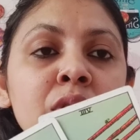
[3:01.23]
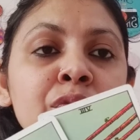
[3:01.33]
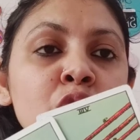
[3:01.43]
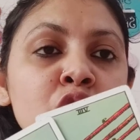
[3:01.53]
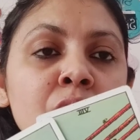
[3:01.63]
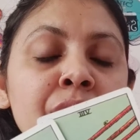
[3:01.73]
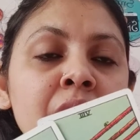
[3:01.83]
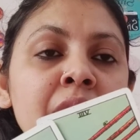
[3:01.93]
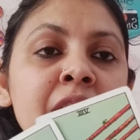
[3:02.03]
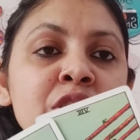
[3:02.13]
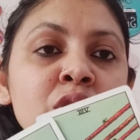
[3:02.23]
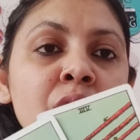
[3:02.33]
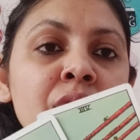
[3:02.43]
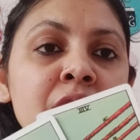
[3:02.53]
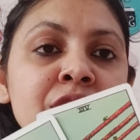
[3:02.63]
the future of a connection
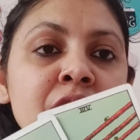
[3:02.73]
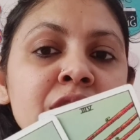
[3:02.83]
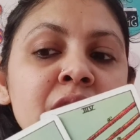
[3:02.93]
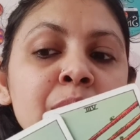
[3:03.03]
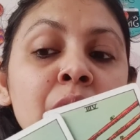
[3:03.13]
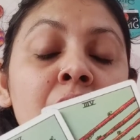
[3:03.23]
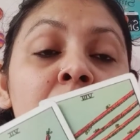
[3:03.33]
or relationship,